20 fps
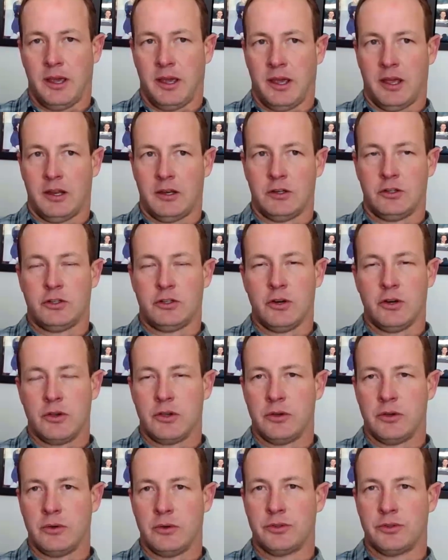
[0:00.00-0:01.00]
and show
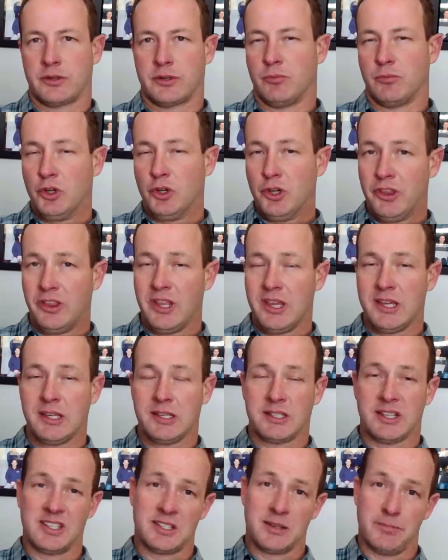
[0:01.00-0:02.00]
you some good
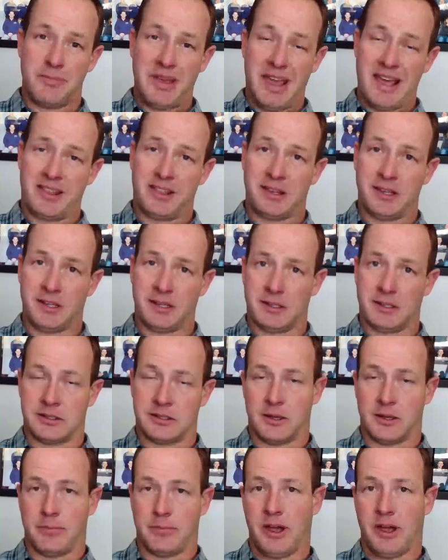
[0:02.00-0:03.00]
things and some bad
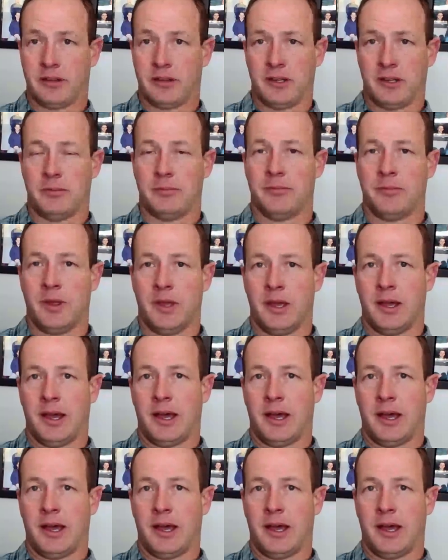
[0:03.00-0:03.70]
things about them.